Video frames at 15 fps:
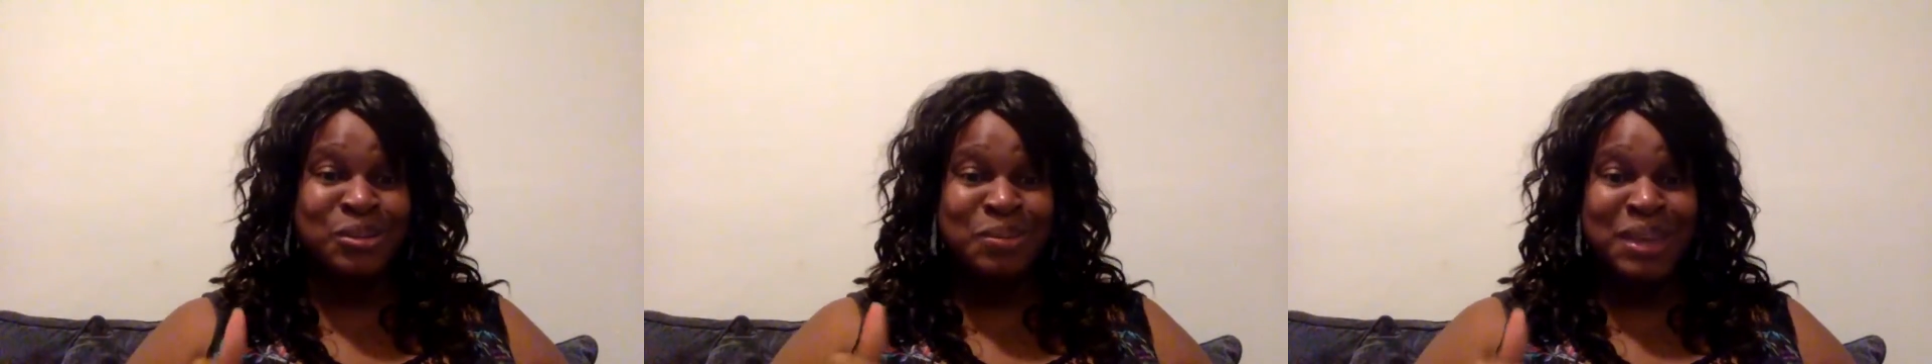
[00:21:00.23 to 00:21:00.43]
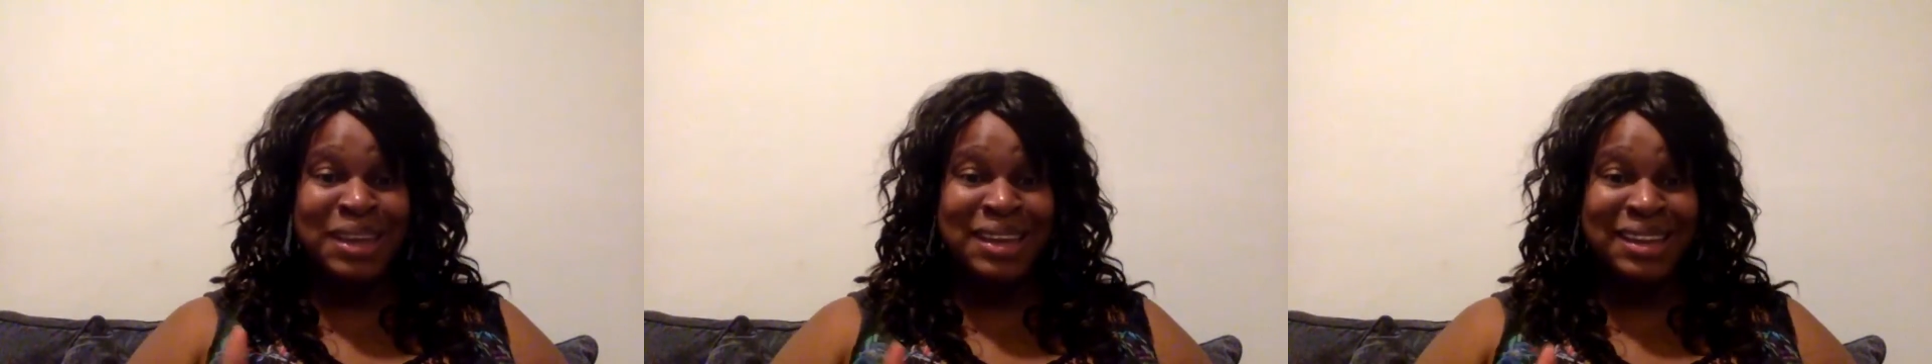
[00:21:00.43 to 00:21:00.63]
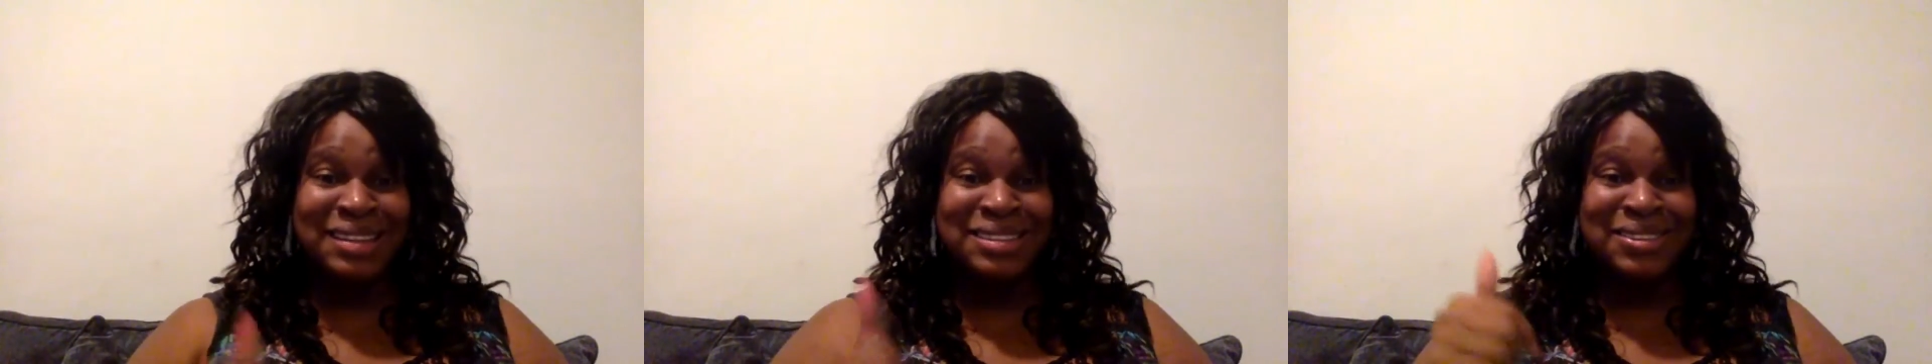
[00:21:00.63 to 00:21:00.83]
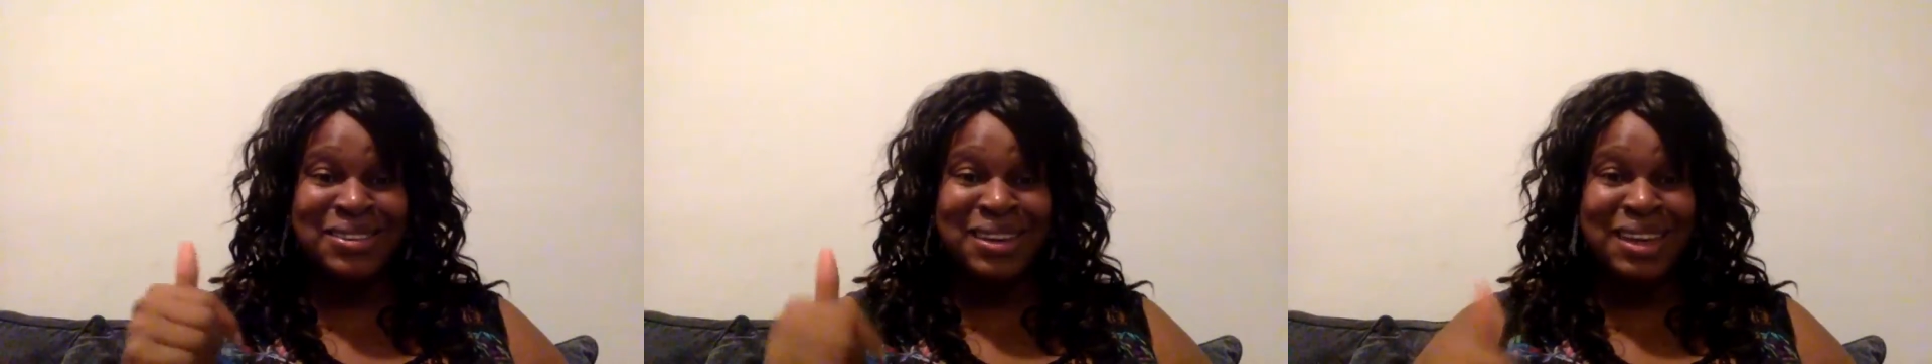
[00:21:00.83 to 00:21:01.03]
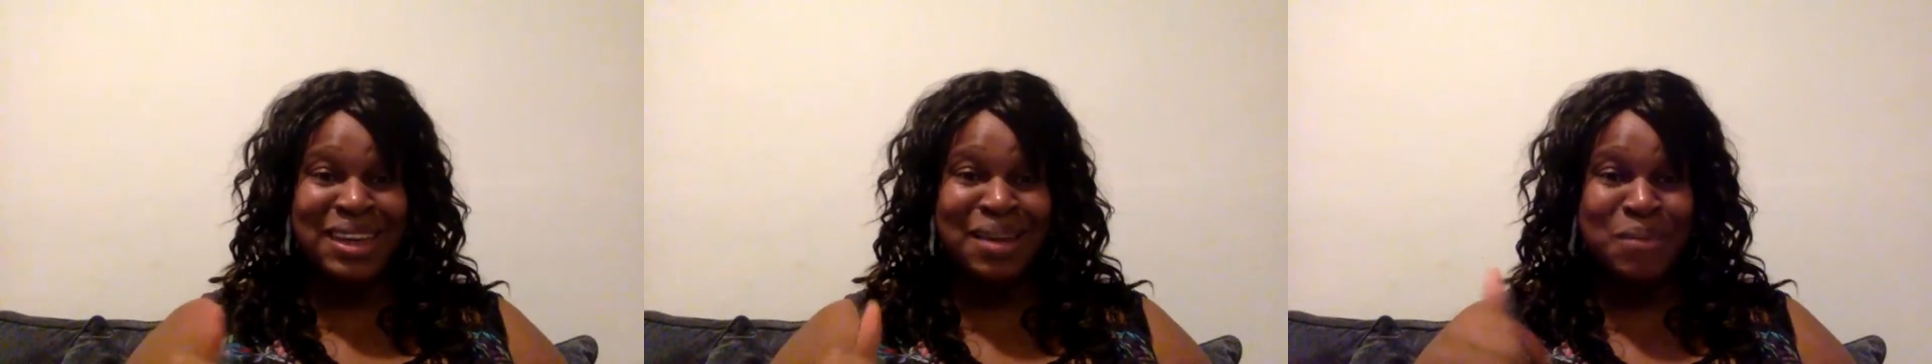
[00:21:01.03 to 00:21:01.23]
media so you
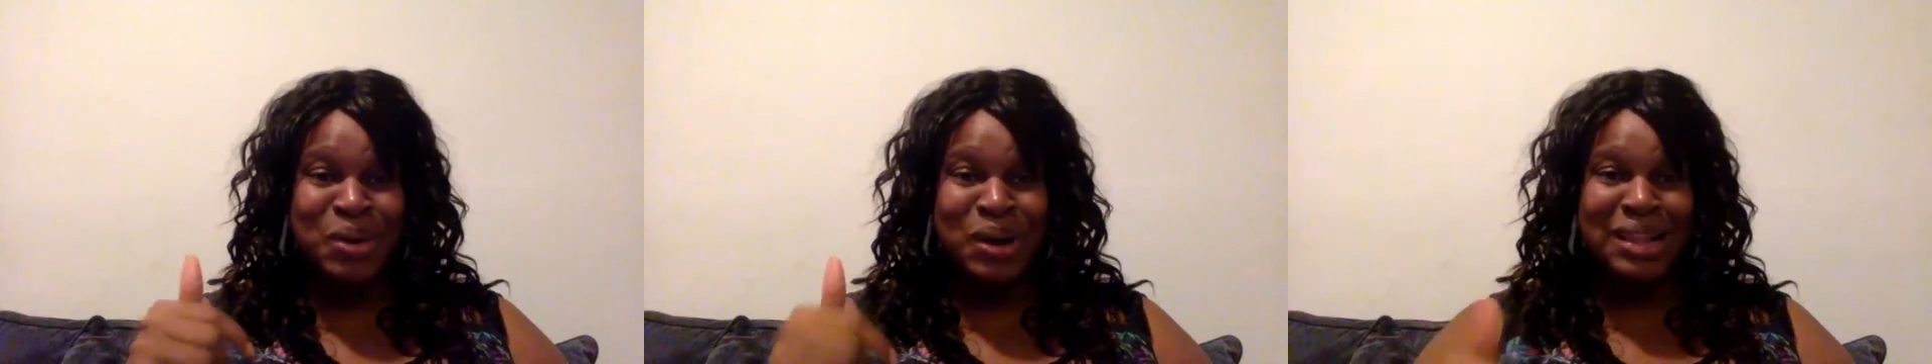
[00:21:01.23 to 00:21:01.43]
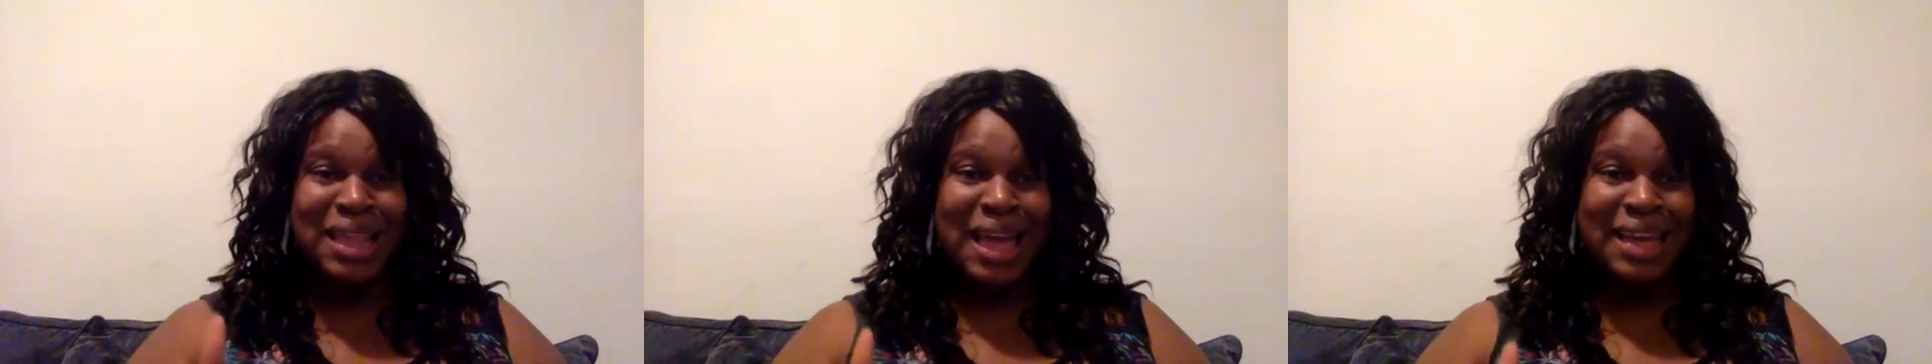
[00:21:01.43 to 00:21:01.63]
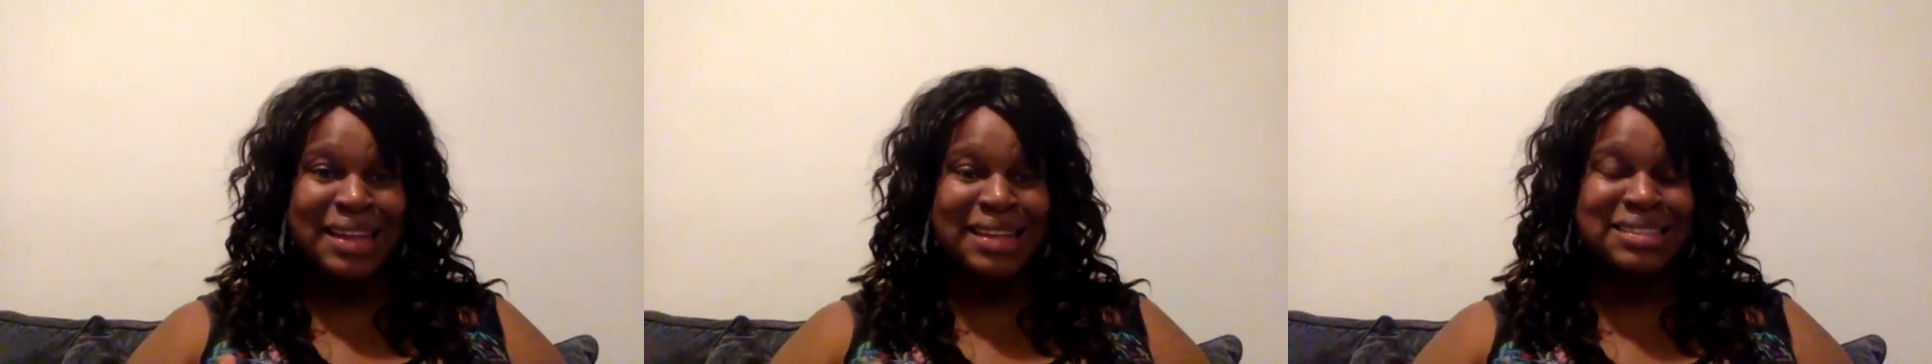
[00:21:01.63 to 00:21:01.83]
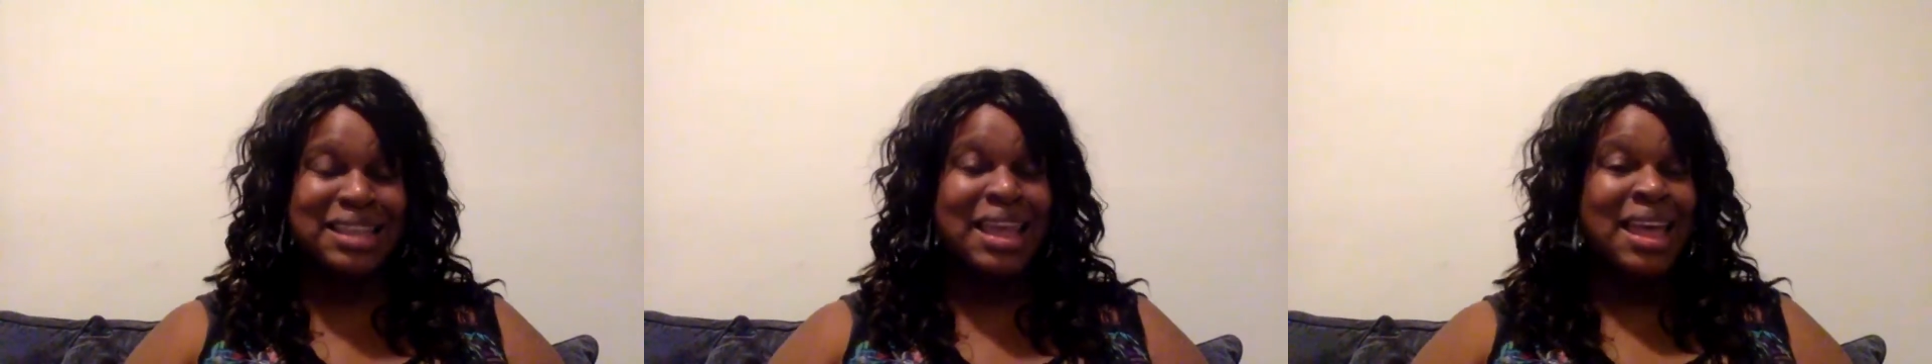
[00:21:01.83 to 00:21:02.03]
can get more clients?